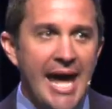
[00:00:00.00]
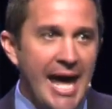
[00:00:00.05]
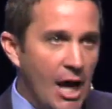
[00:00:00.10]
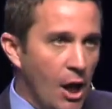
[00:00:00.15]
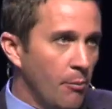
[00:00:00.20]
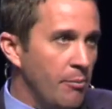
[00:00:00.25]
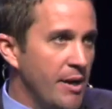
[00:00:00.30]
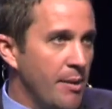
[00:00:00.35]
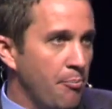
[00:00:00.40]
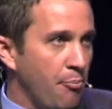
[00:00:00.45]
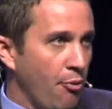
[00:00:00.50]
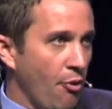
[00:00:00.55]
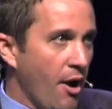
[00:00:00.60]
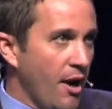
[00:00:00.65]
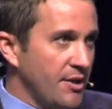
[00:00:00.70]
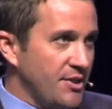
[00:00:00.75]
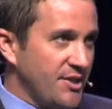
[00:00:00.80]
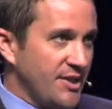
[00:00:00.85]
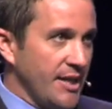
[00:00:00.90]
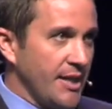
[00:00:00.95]
Helped me
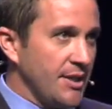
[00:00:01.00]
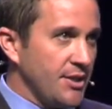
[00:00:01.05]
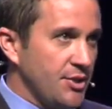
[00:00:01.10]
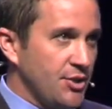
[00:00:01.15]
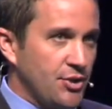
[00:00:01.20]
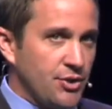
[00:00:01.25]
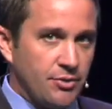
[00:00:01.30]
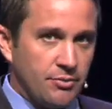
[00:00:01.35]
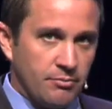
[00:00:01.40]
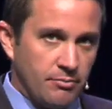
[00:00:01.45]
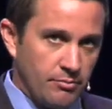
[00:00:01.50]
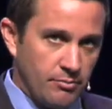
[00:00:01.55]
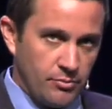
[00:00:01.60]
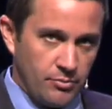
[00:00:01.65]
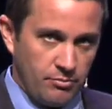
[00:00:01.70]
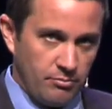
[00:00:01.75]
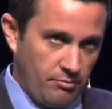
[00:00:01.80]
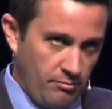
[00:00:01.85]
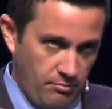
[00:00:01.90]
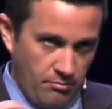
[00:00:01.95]
process
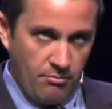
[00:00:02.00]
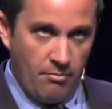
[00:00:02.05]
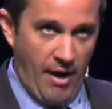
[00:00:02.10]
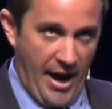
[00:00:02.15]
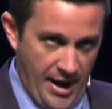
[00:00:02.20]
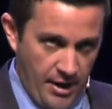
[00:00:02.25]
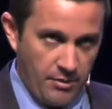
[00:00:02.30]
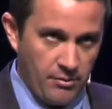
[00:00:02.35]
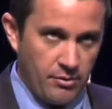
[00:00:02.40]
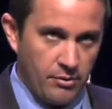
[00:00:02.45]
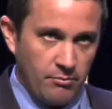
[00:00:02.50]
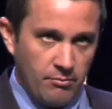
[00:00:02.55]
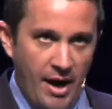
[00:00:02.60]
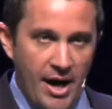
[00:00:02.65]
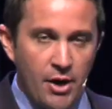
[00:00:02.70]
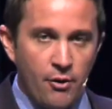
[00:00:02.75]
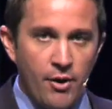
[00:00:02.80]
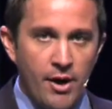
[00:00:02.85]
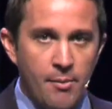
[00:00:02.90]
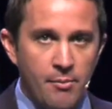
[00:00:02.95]
my,
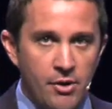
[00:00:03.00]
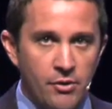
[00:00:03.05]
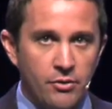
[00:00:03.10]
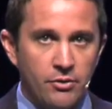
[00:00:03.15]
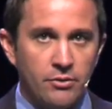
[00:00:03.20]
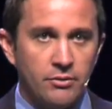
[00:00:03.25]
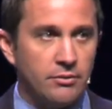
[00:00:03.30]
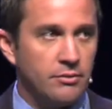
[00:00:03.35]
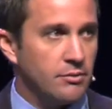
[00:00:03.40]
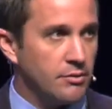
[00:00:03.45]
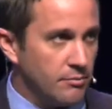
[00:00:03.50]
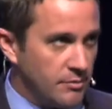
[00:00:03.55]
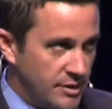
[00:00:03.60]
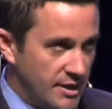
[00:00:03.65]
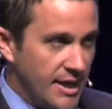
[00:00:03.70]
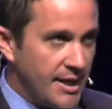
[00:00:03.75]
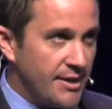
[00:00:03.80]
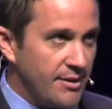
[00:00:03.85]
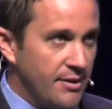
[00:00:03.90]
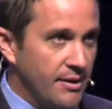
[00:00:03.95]
my grandmother
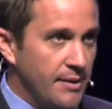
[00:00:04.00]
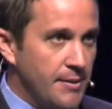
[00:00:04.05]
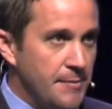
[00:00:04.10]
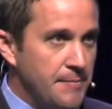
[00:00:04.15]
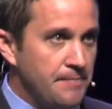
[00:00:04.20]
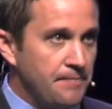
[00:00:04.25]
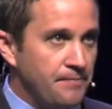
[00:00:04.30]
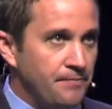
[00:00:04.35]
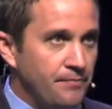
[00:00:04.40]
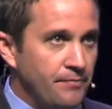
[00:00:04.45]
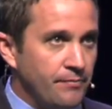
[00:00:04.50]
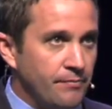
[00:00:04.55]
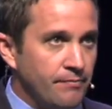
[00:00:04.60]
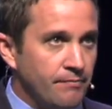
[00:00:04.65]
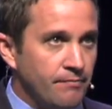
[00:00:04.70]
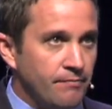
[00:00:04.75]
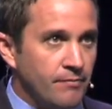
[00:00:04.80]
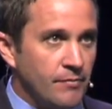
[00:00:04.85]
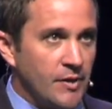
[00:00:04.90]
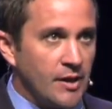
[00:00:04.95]
death,
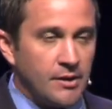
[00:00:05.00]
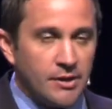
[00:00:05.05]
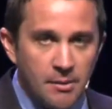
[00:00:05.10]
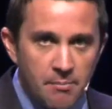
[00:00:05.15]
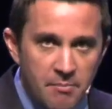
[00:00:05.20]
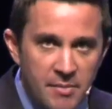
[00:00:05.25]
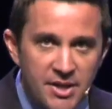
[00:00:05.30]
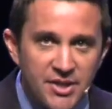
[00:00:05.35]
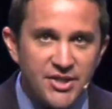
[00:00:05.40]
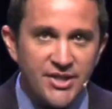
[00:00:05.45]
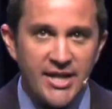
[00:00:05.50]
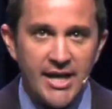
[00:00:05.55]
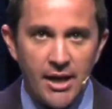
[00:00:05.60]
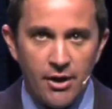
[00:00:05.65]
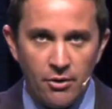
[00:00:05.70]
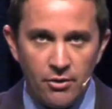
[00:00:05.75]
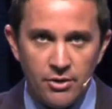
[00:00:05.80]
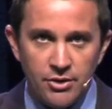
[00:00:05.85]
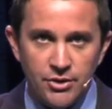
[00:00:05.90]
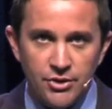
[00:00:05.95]
the
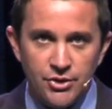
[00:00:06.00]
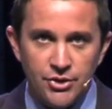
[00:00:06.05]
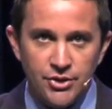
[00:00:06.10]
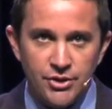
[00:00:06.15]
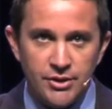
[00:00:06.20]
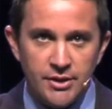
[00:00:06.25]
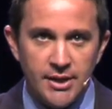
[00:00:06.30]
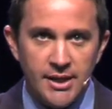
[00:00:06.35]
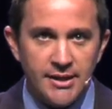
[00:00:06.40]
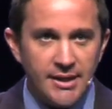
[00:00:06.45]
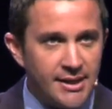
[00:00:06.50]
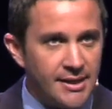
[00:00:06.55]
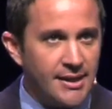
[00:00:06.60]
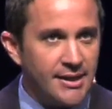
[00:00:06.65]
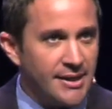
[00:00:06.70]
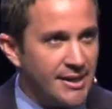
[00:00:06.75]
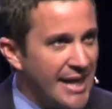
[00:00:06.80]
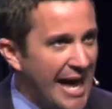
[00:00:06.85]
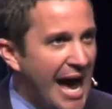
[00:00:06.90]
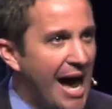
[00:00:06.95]
miscarriage, and then,
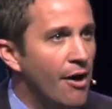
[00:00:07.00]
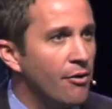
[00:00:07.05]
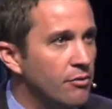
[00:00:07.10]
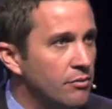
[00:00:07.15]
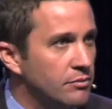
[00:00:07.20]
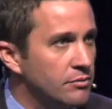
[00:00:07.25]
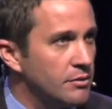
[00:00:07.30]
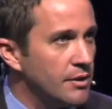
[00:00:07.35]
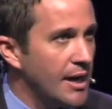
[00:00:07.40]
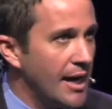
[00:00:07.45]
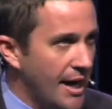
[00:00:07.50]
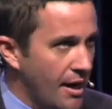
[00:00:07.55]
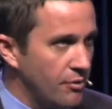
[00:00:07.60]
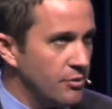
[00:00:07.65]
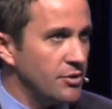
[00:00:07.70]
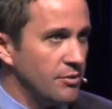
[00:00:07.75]
and then how, how